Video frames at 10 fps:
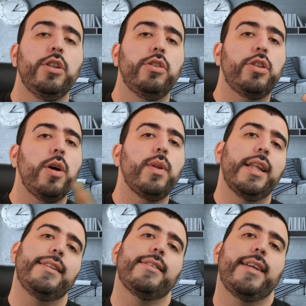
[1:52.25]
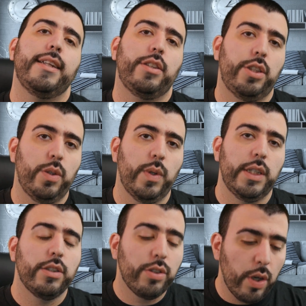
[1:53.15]
So let's get to
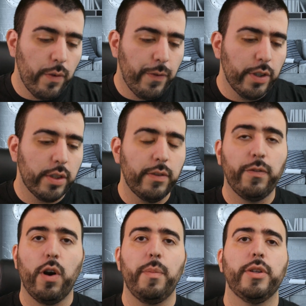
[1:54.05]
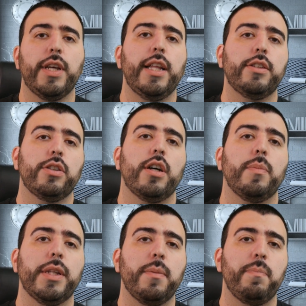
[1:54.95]
it. So first and foremost, I like to talk
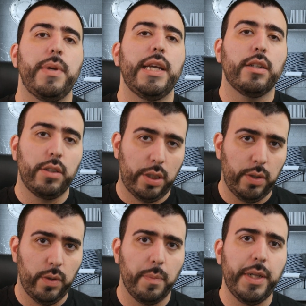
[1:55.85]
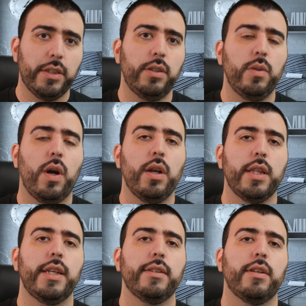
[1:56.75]
about the big two. The big two are the
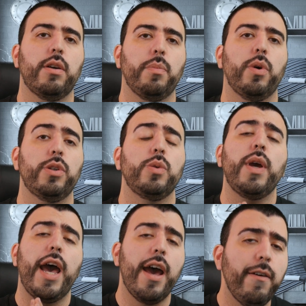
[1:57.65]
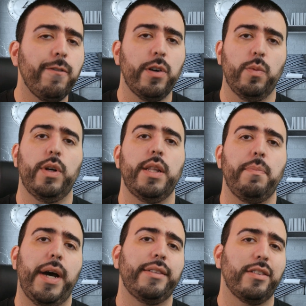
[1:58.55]
things that are important to everyone that
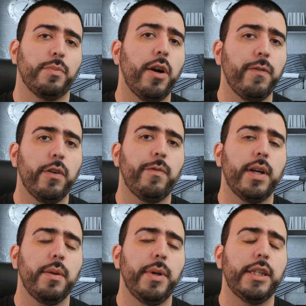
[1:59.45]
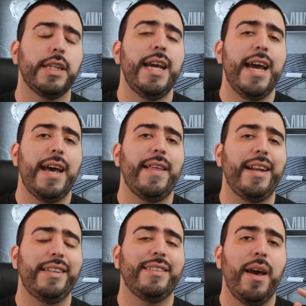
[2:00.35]
buys a smartphone pretty much, and that
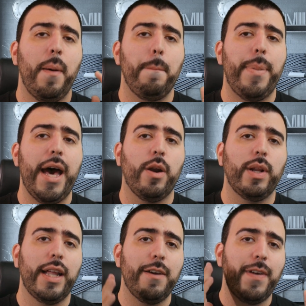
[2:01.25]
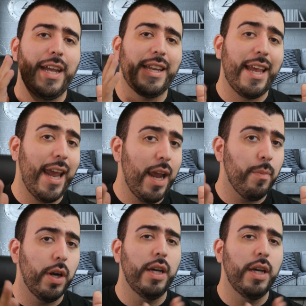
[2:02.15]
is battery life and camera.